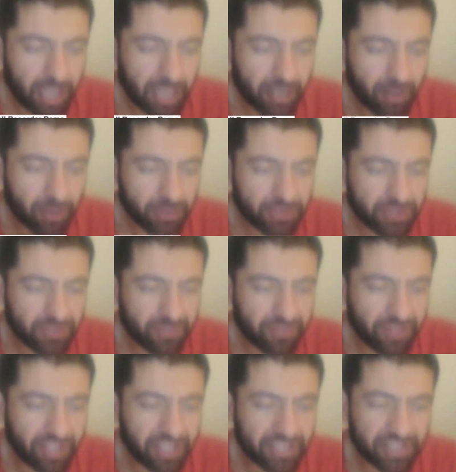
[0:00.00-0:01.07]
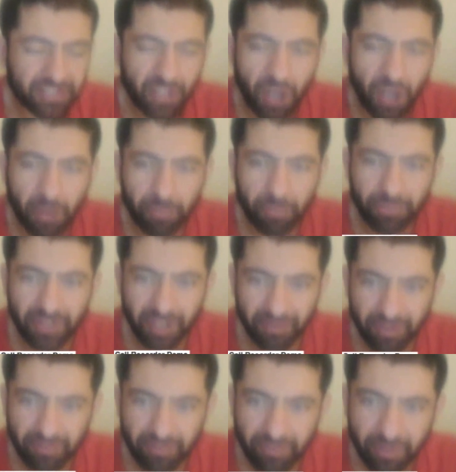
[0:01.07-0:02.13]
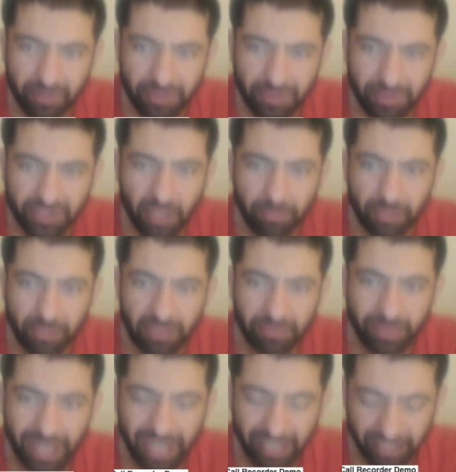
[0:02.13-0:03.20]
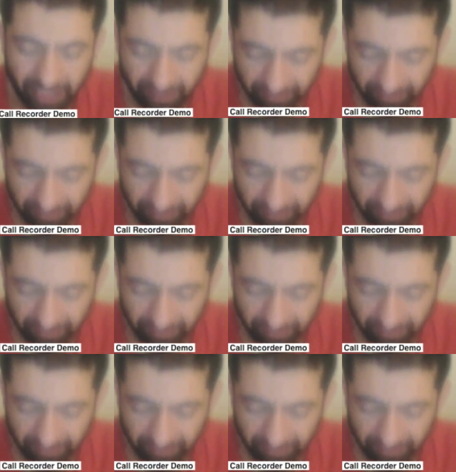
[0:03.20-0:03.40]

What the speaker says: feel stopped. I feel very stopped, held back.